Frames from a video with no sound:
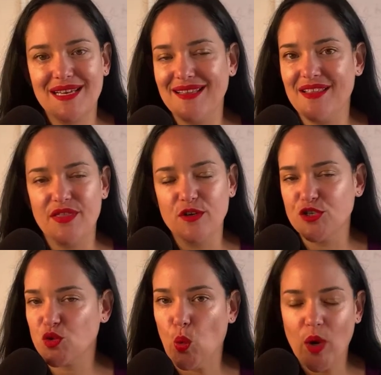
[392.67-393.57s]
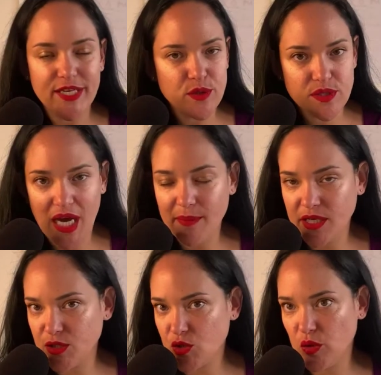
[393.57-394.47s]
they're just way too time
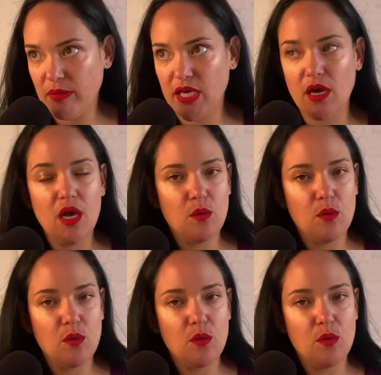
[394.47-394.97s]
consuming,